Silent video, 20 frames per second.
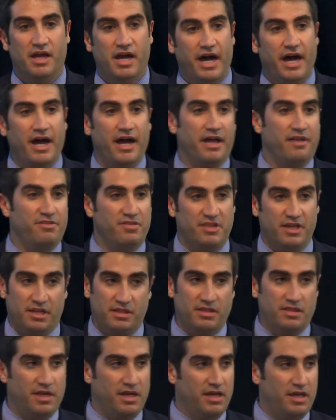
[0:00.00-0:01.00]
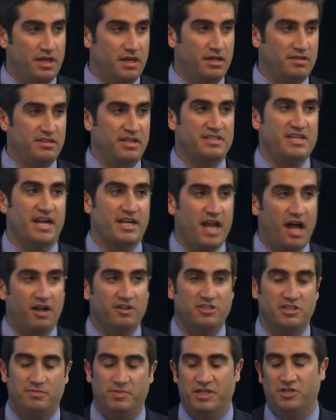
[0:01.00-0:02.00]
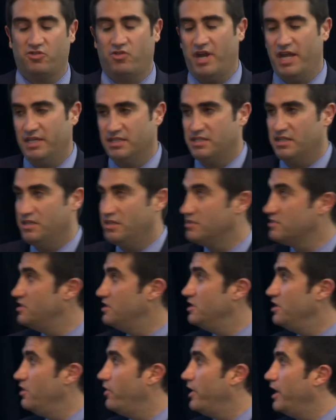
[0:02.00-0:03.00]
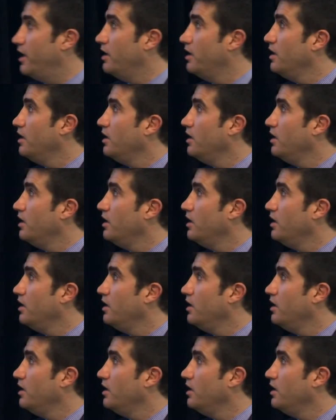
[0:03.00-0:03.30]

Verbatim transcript: uh, the, the, the technology's been trained to, to do it.